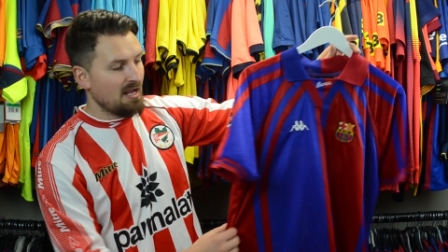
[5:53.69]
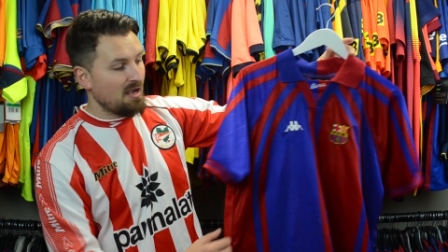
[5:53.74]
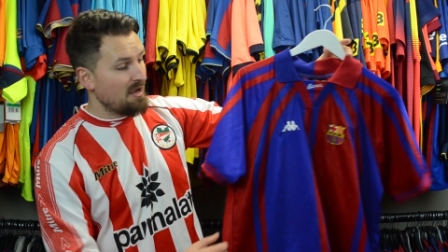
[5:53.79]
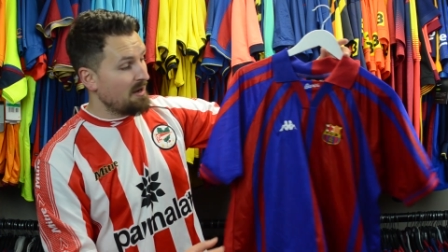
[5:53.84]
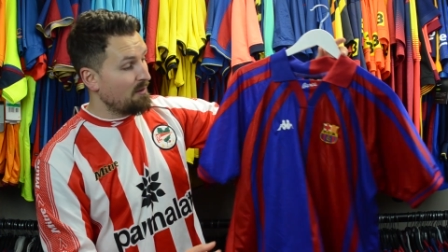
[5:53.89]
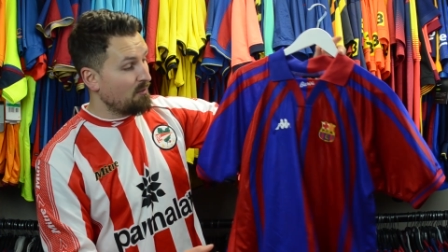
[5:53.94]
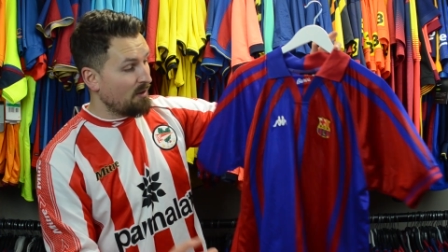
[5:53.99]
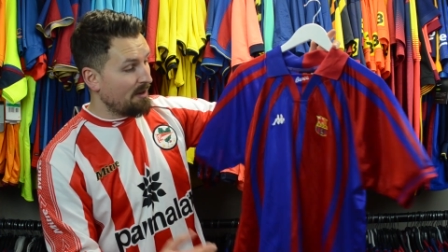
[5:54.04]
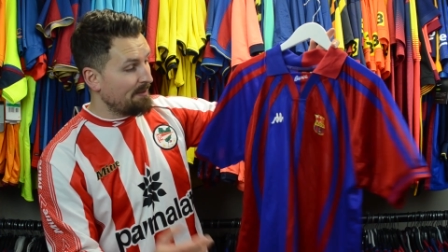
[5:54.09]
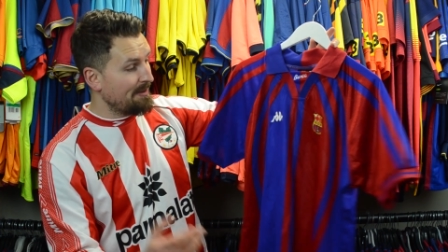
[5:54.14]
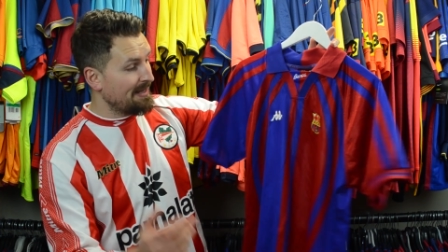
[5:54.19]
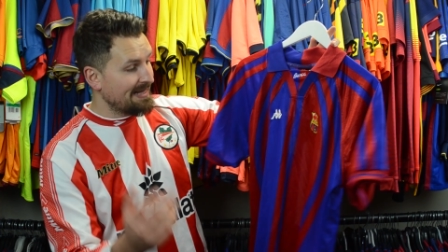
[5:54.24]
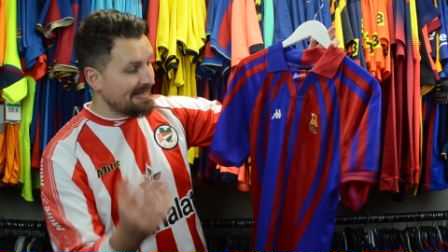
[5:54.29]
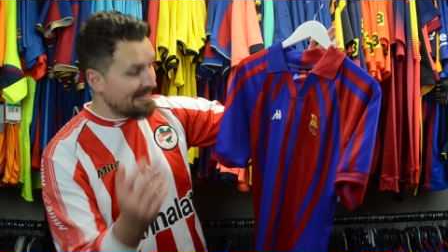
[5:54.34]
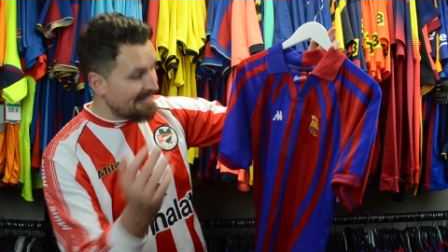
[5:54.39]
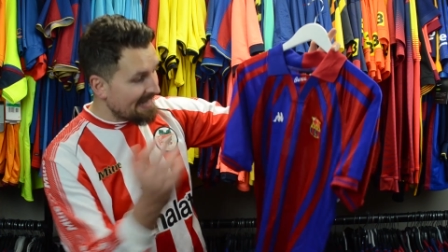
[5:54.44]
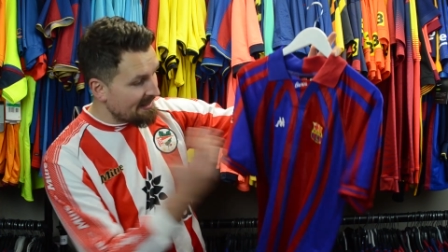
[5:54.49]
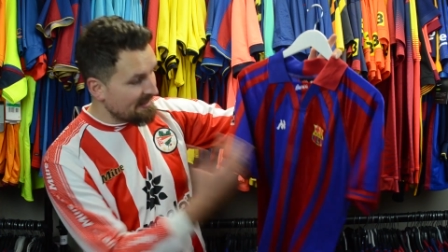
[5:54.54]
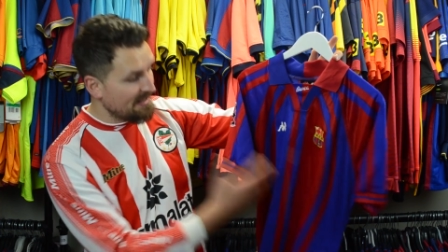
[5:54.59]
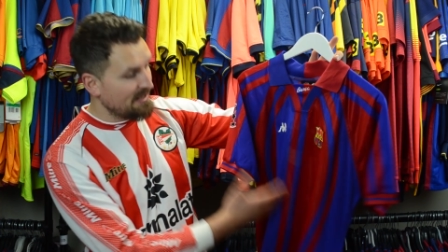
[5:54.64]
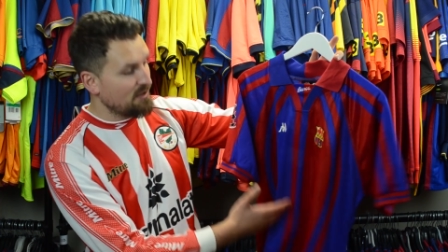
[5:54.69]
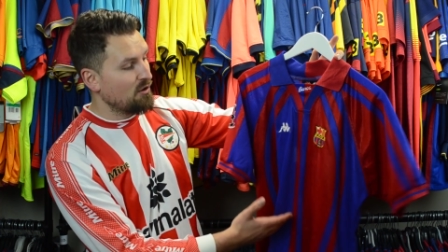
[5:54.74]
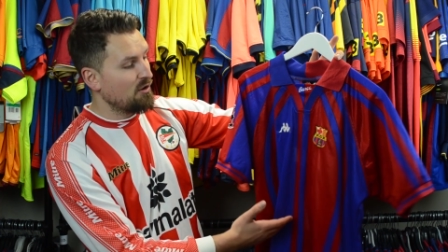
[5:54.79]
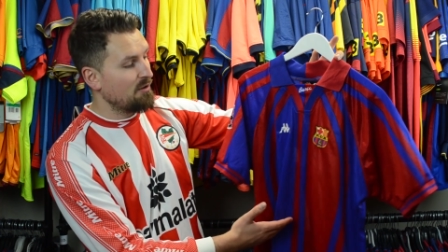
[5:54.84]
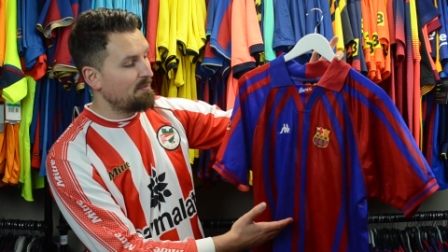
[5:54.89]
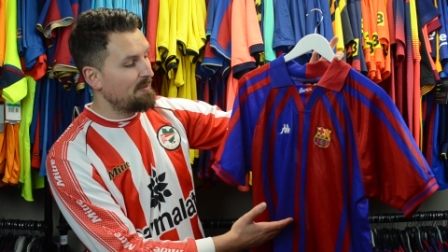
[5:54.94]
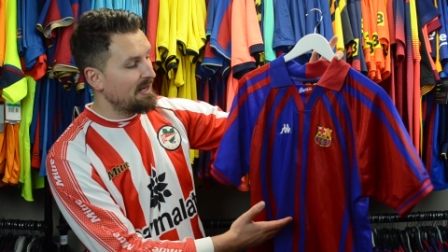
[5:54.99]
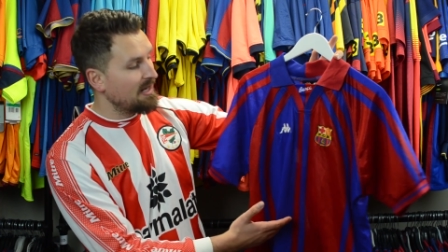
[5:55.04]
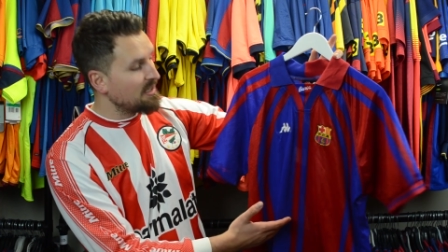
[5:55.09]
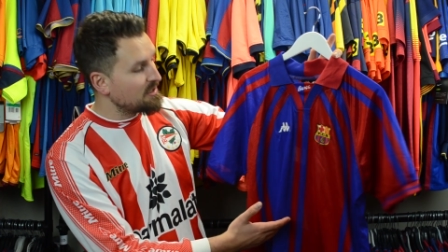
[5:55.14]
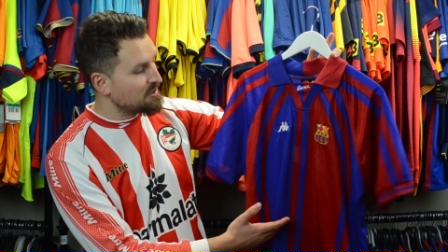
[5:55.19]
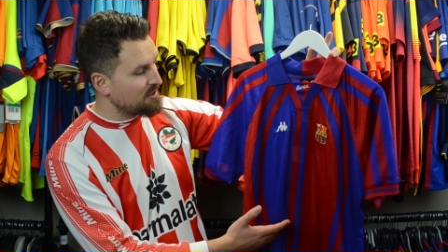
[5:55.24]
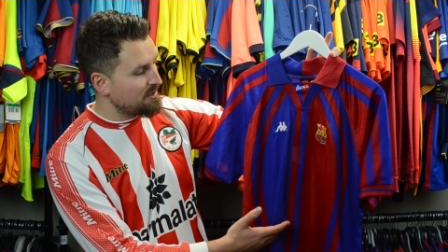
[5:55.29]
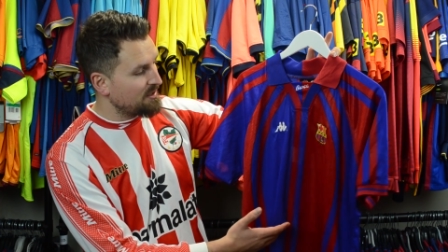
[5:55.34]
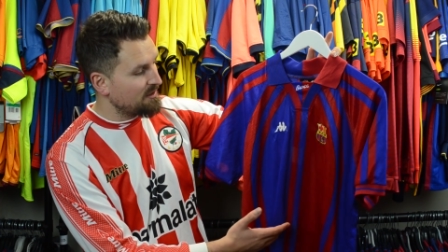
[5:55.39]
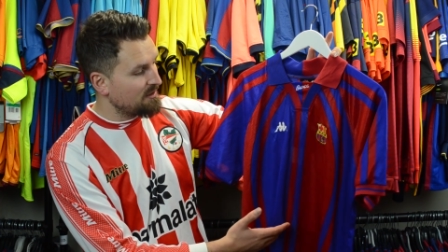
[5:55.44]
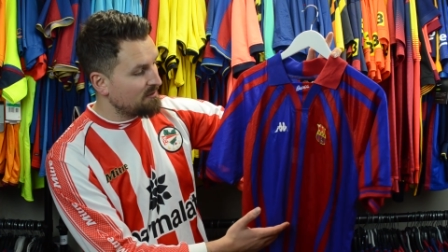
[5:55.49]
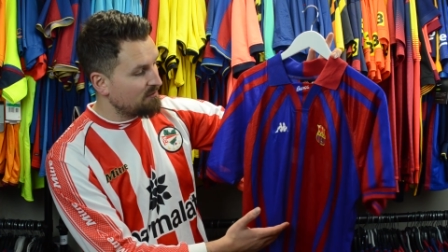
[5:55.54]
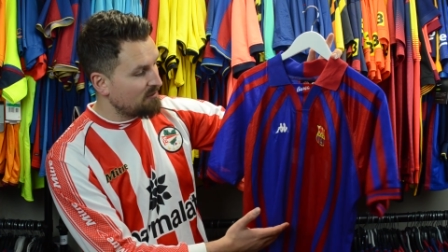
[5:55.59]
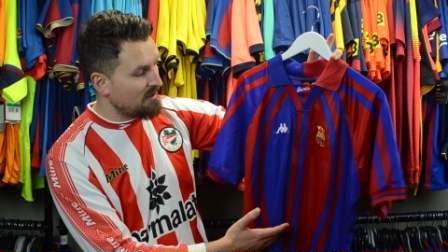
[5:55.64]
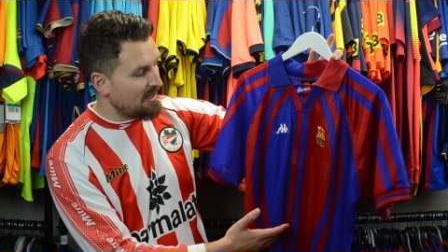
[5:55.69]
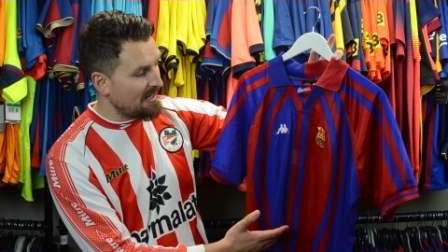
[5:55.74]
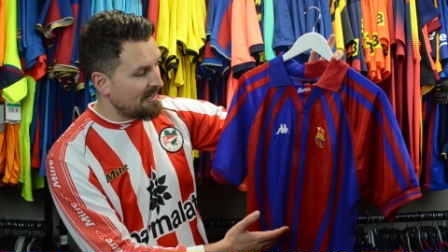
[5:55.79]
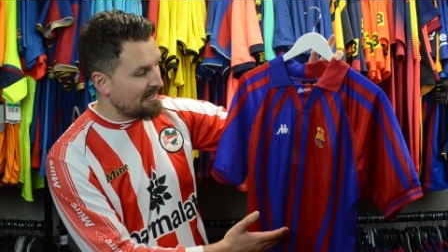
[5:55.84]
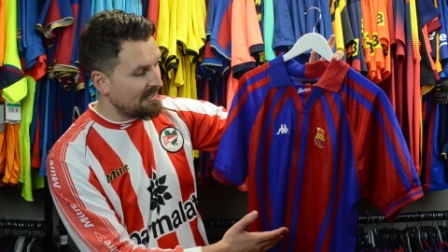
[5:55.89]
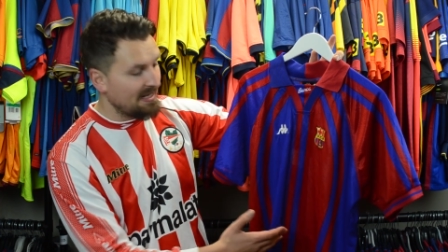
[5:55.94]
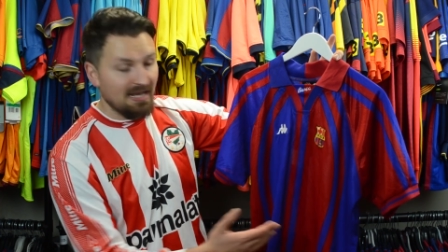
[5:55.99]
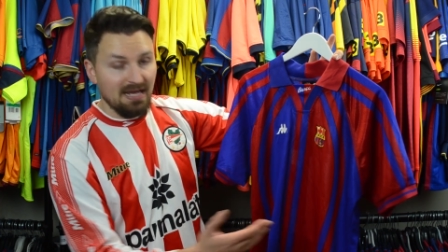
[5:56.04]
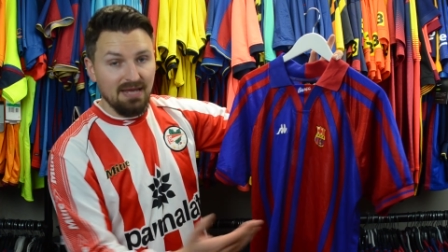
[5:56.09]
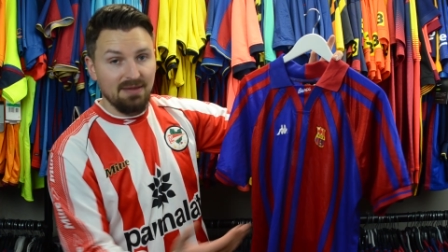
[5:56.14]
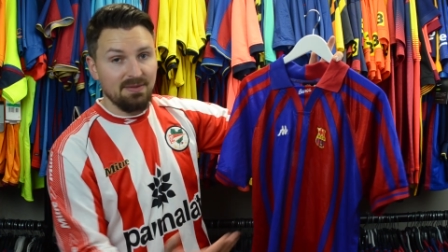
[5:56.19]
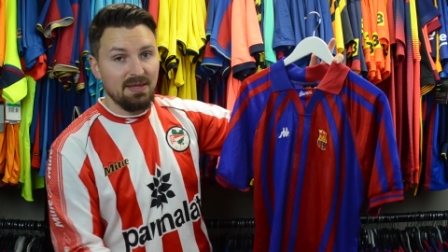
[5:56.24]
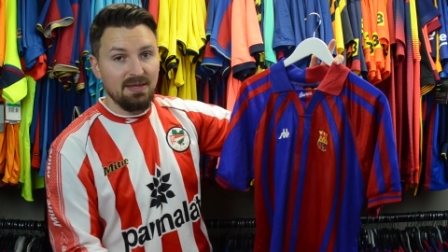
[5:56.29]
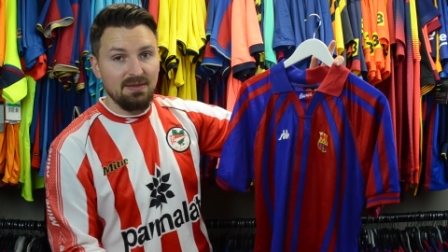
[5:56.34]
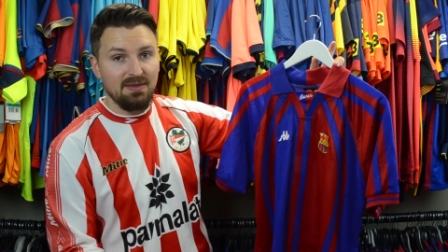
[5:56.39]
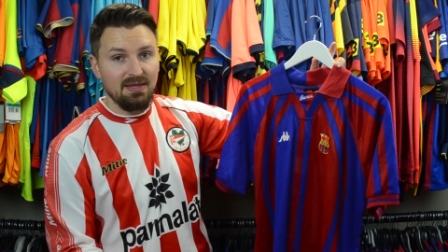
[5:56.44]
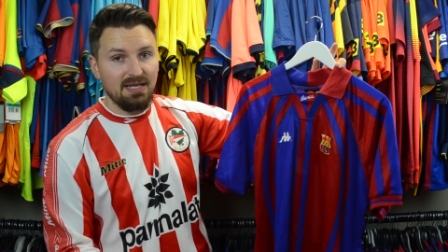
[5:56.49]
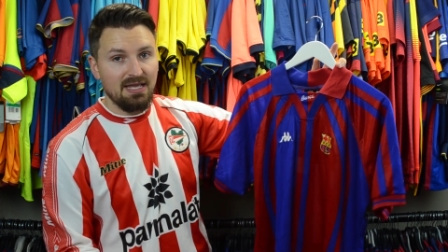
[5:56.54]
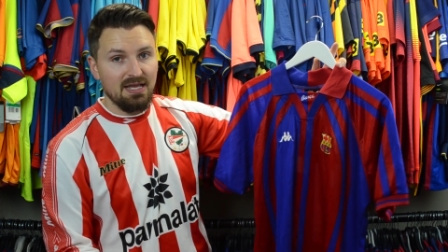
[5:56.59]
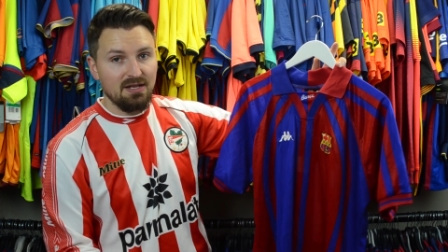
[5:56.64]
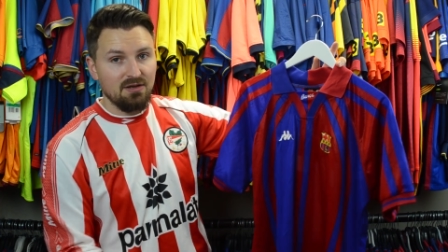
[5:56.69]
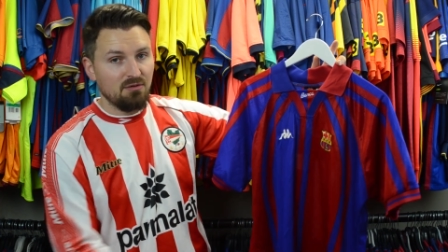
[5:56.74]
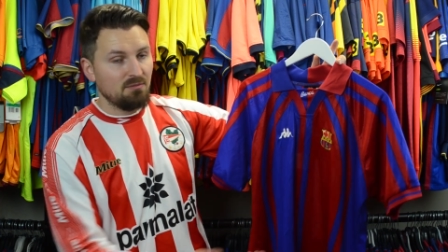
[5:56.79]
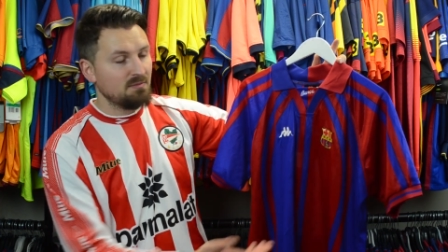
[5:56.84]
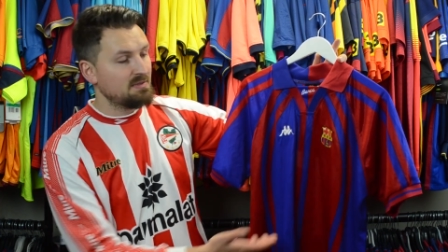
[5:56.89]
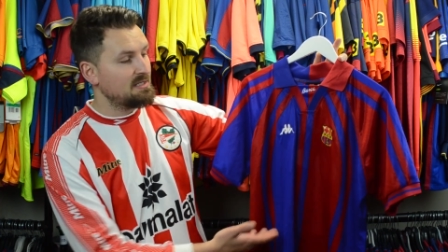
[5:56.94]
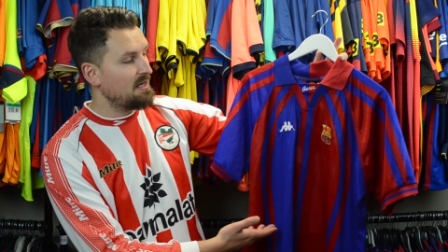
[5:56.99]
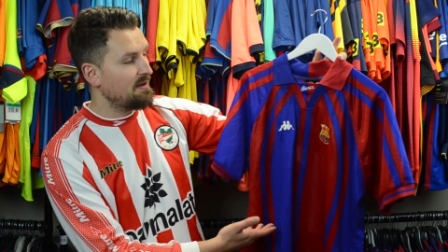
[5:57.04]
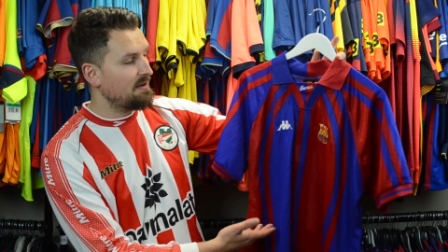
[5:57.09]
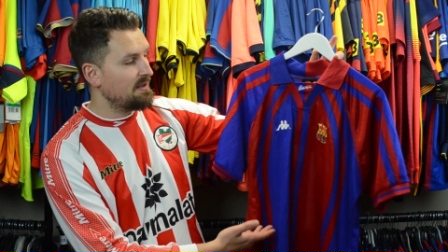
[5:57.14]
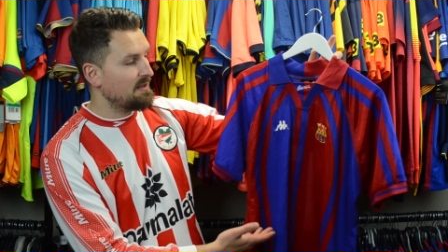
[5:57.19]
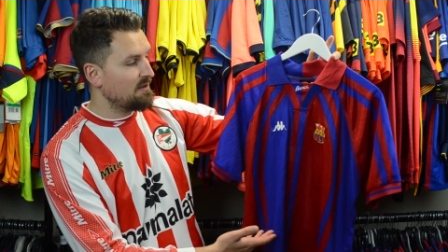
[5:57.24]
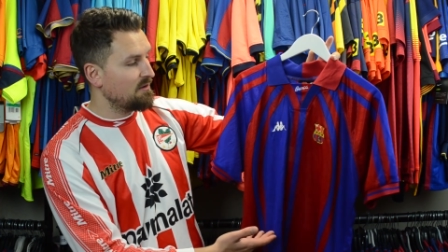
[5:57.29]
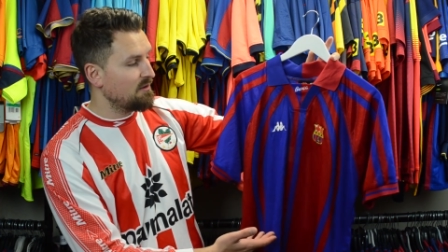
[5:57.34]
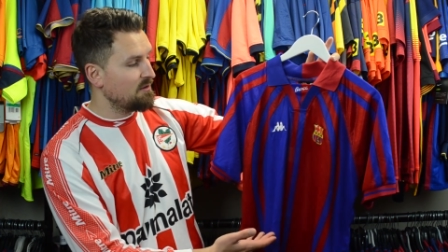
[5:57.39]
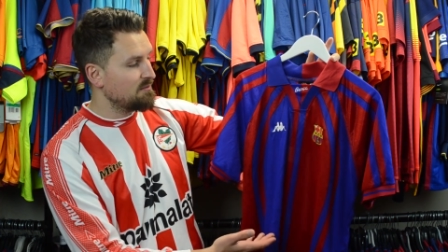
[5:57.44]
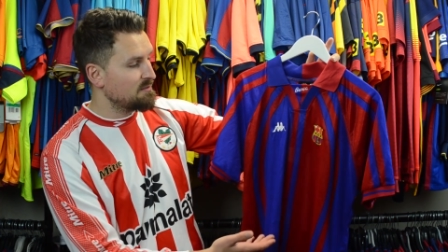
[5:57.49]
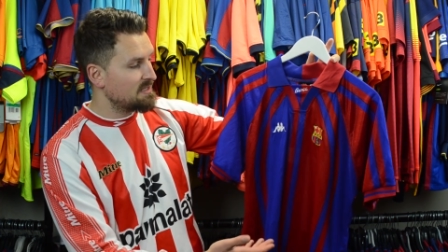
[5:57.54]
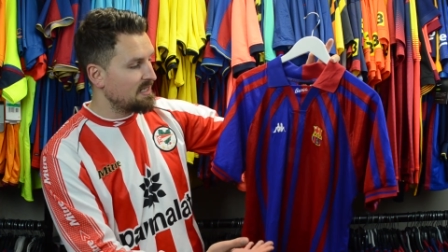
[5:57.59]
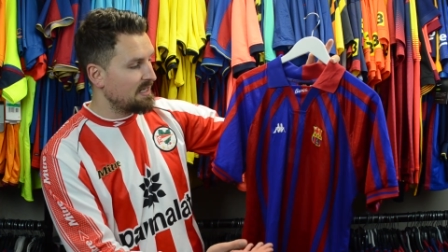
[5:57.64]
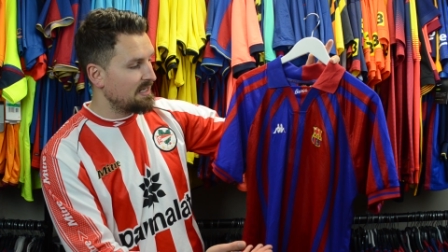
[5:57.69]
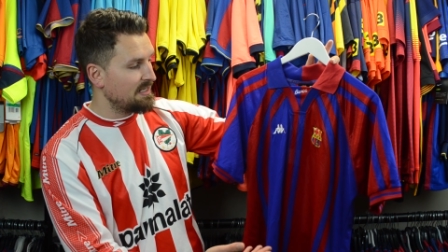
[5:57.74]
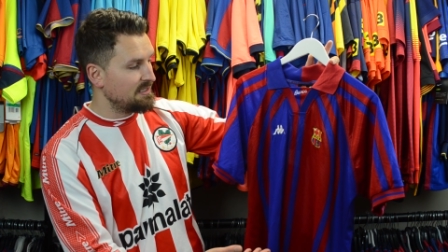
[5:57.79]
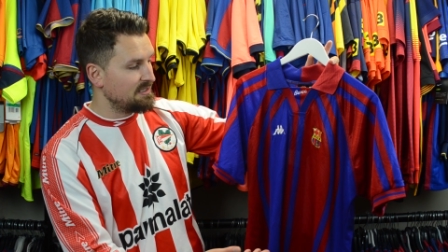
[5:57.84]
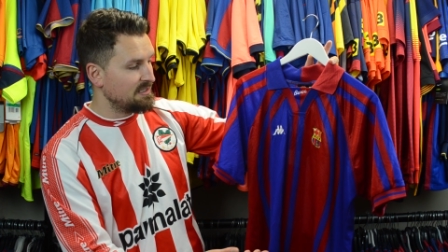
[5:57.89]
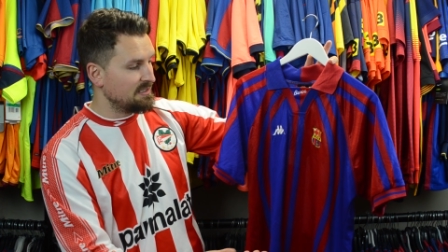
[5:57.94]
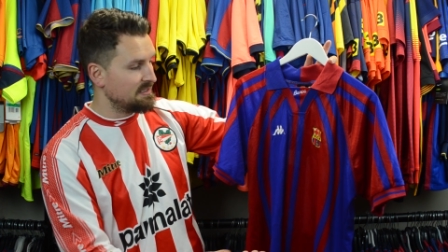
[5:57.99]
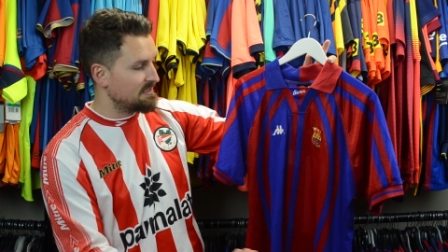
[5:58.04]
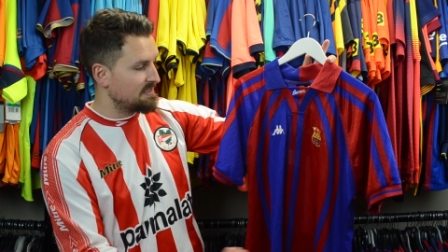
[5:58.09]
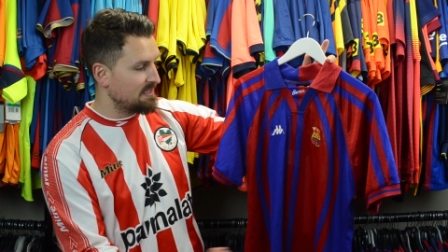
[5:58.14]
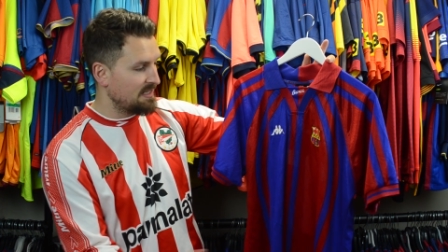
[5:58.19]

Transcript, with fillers: It, I mean, they get the European shirt right, and then they get dumped out in the group stages.